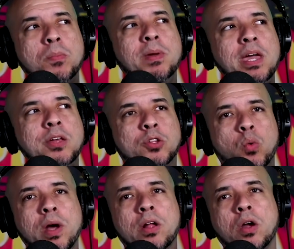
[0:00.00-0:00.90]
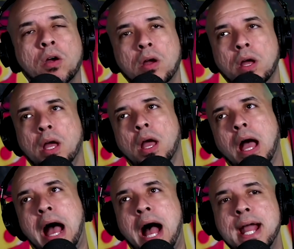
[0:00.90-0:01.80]
But to me, Twitter,
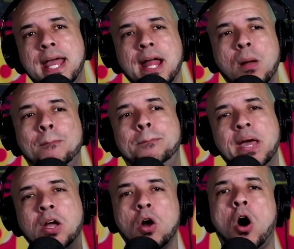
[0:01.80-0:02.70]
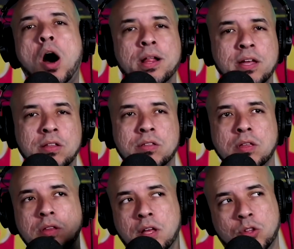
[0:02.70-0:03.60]
I get a bigger audience
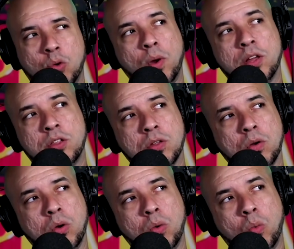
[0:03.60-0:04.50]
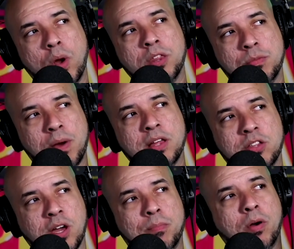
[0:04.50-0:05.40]
than Twitch with my check